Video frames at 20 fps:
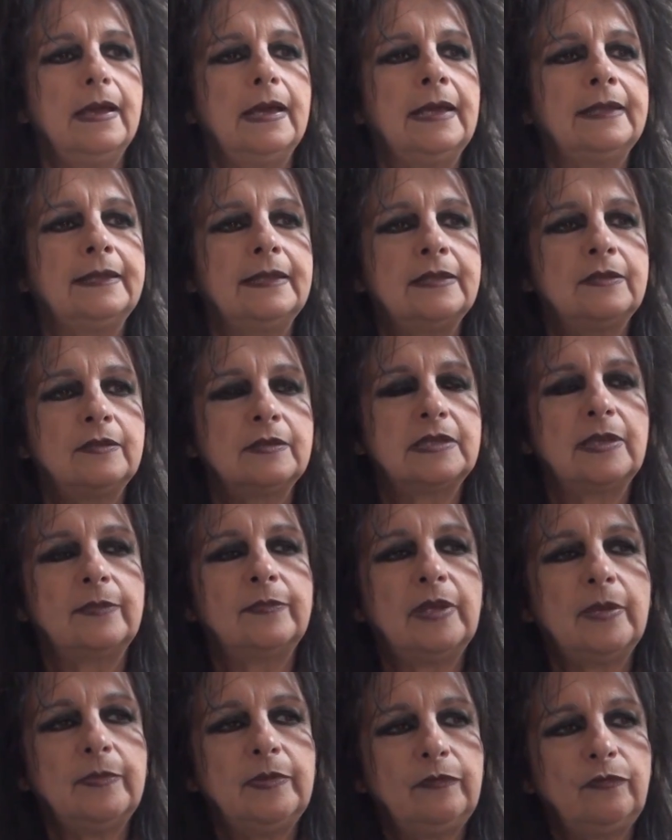And at the
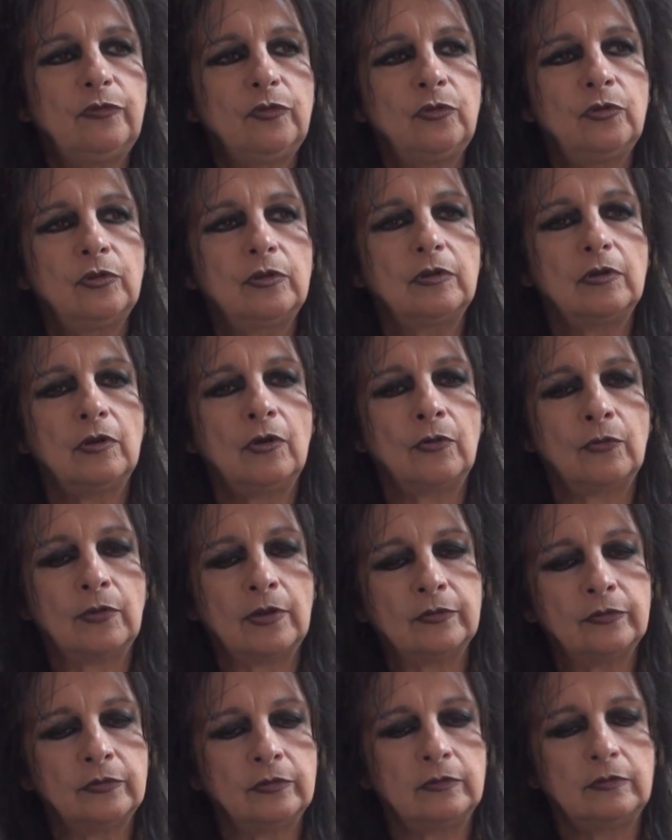same time, if you look
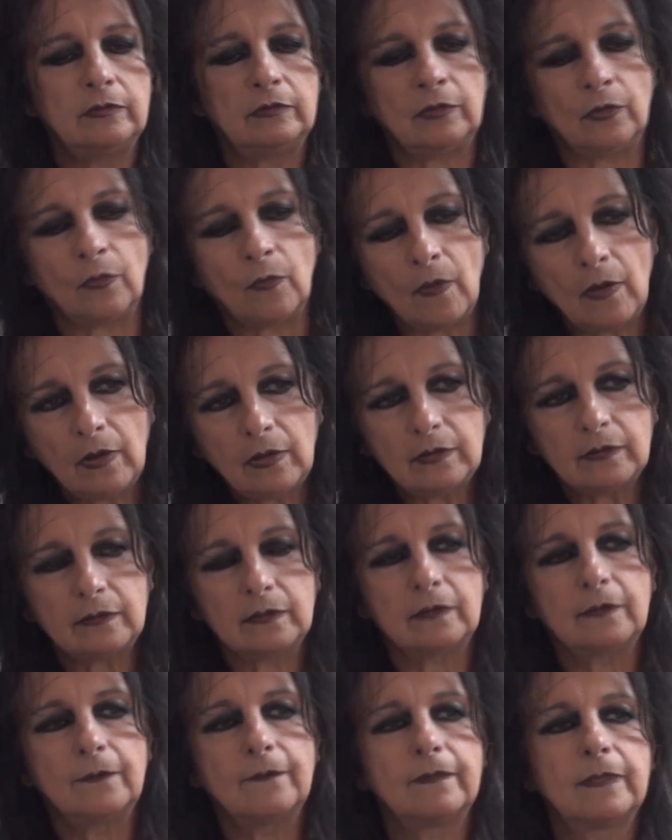around the
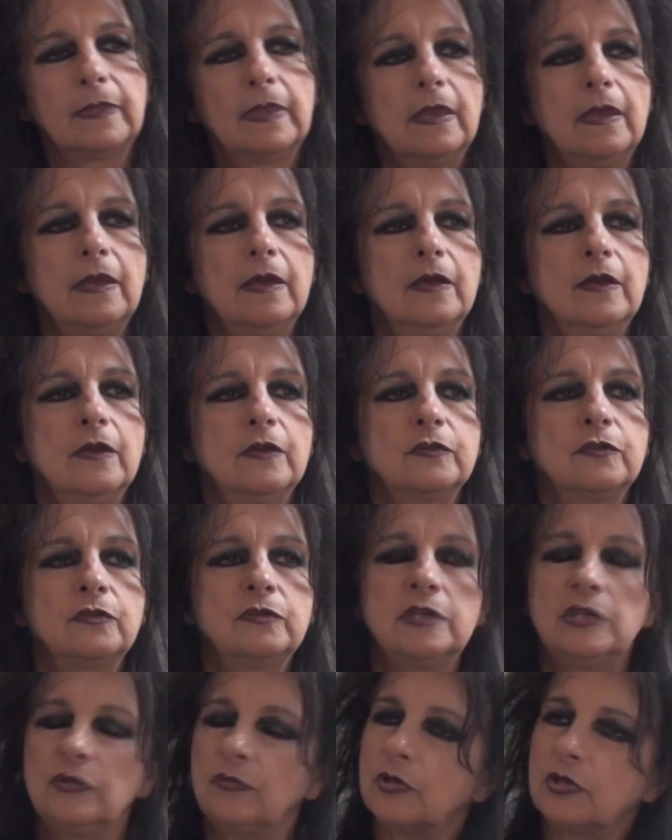world, the
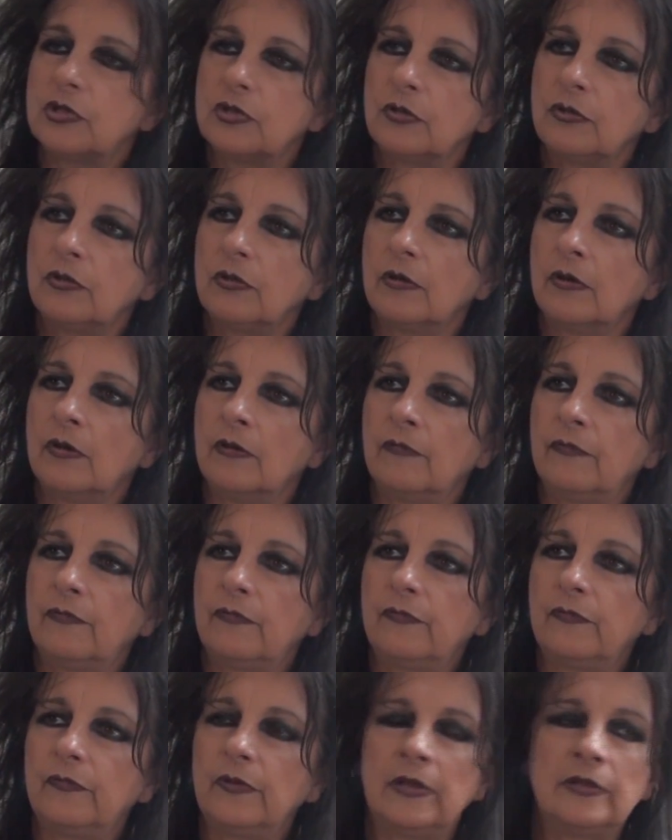situation
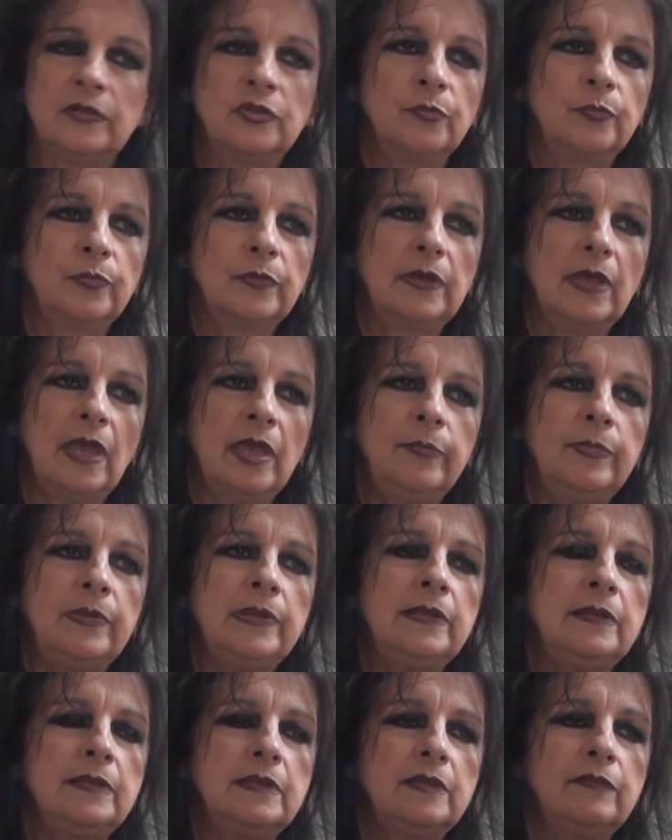and the
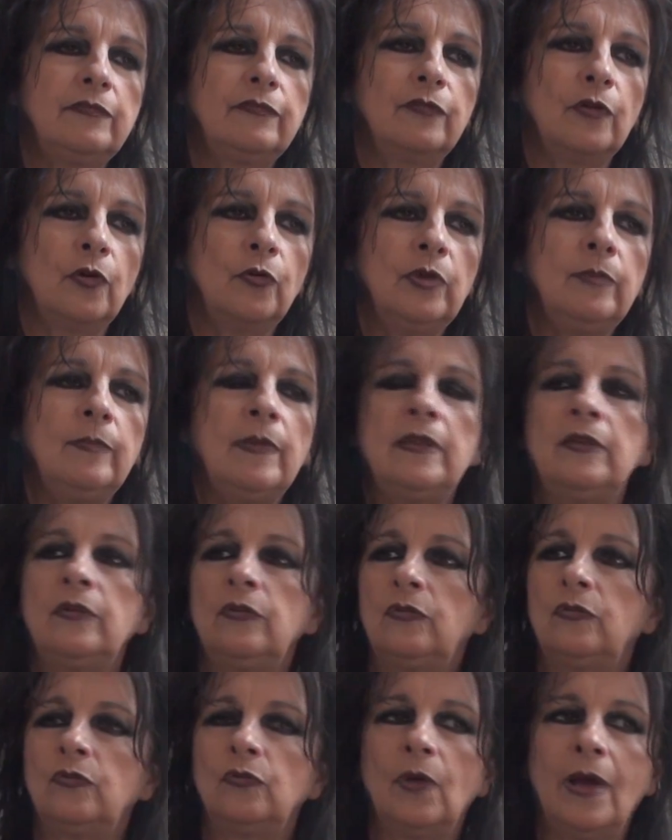ability for women
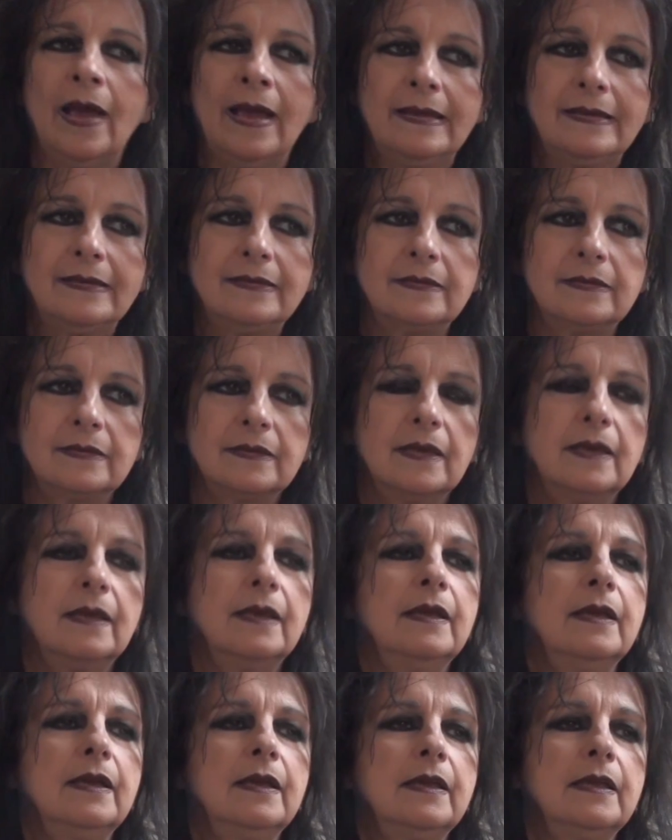to act
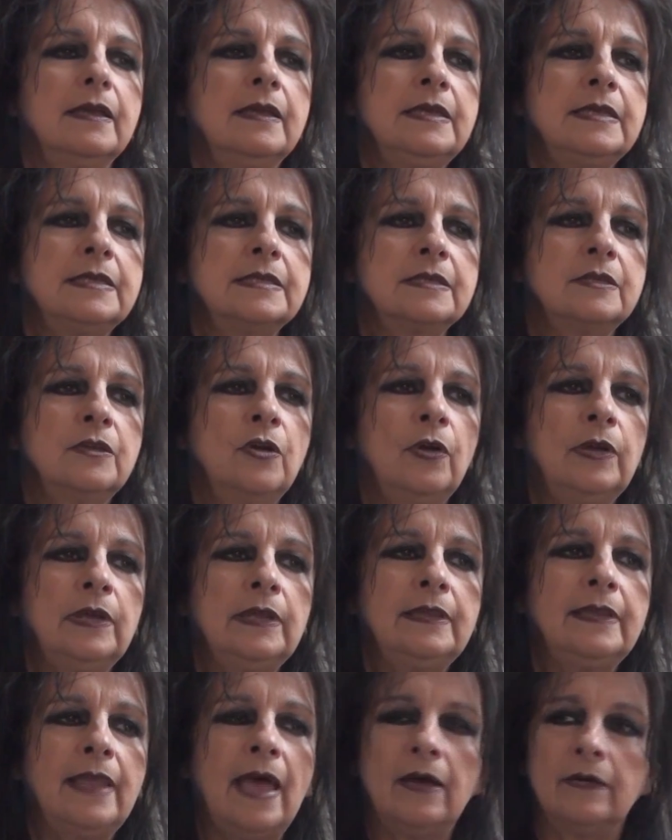is
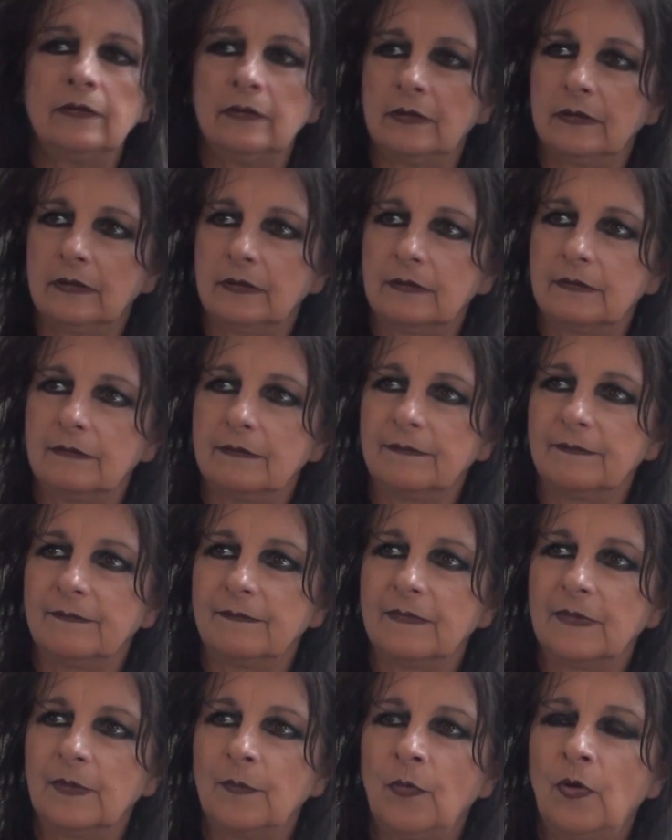going down
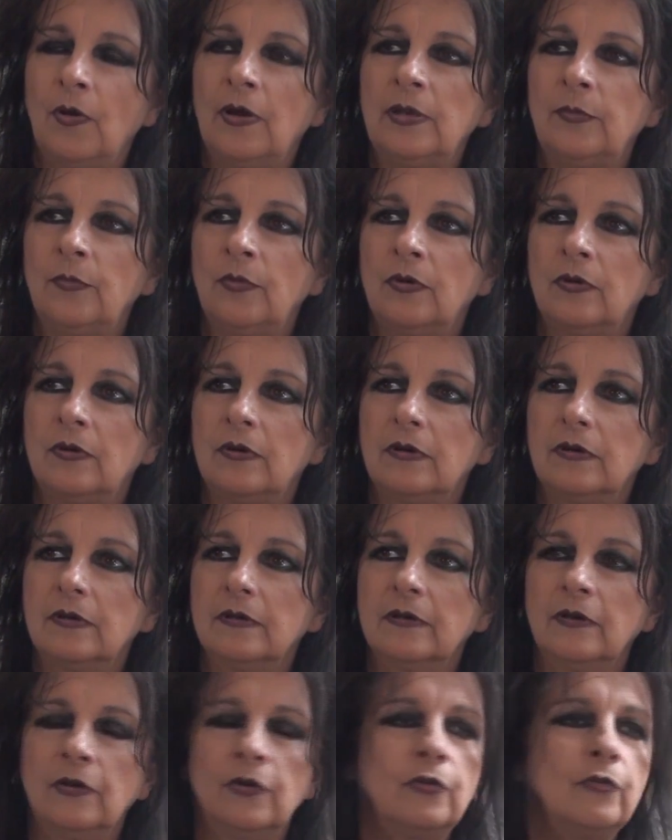more and more
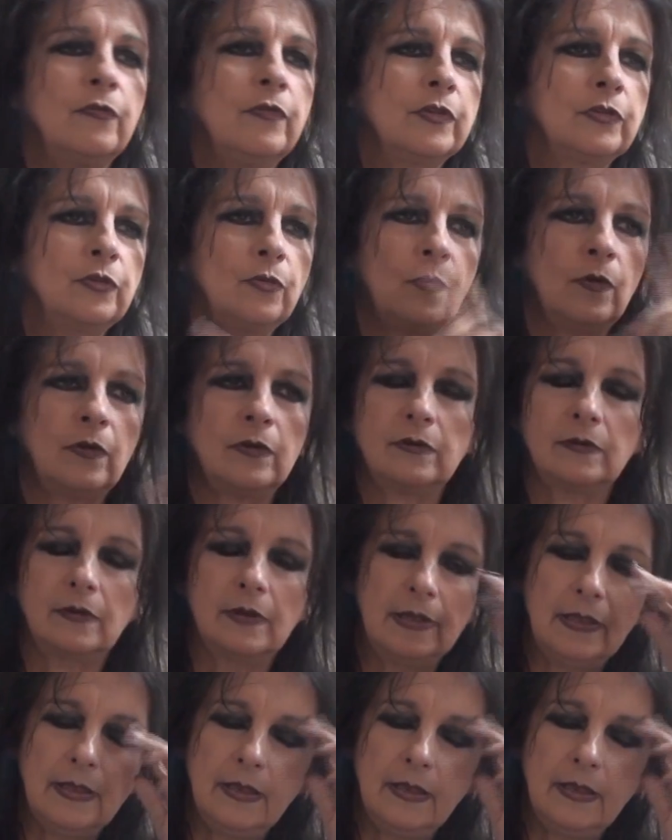all over the world.